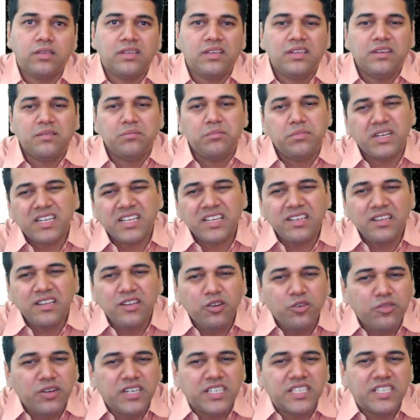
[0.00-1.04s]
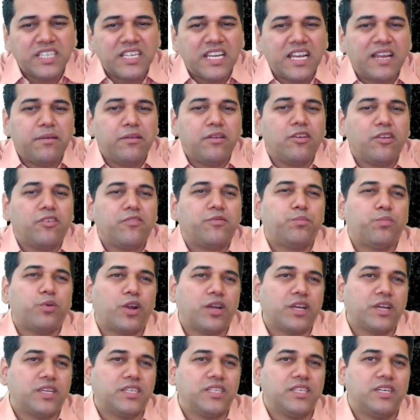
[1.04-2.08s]
but lower the level of
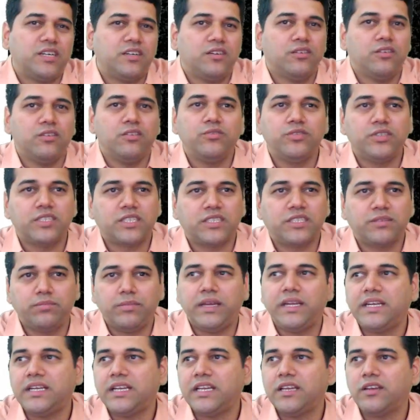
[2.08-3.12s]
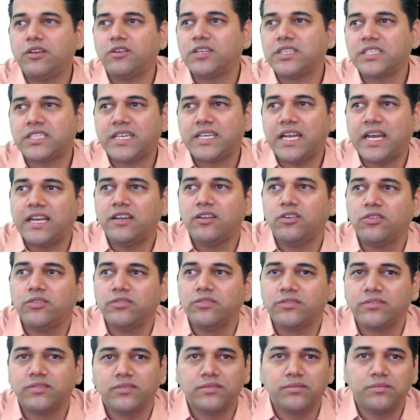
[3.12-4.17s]
production and all, you just maintain on a
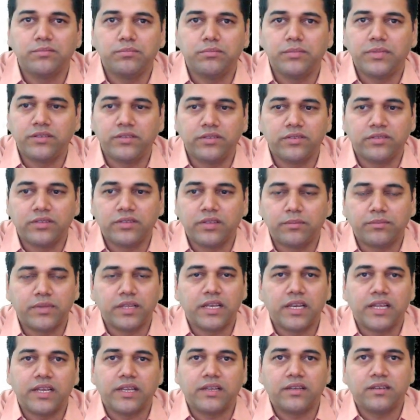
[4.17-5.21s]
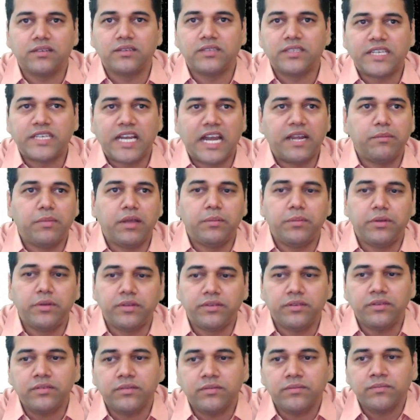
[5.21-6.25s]
standalone basis, something like standby
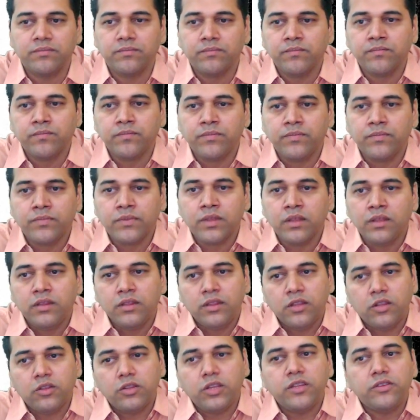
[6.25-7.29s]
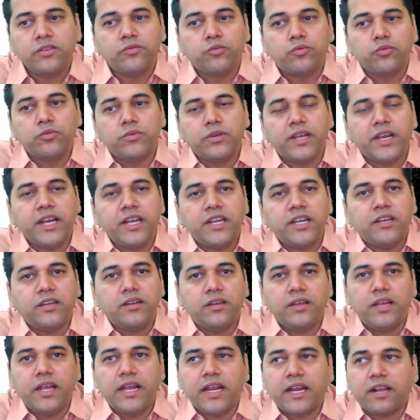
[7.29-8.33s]
basis. Now this is great
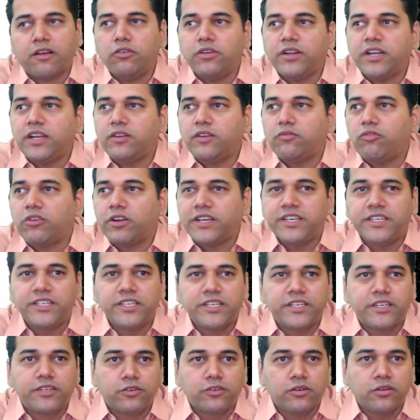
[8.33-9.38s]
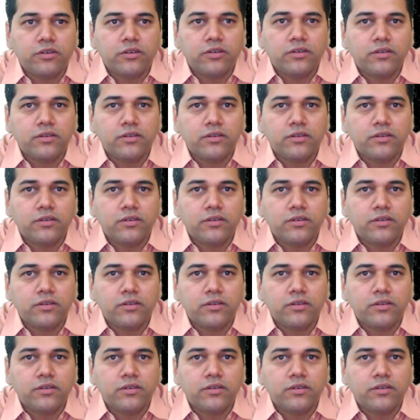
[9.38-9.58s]
accountant, what he did, no?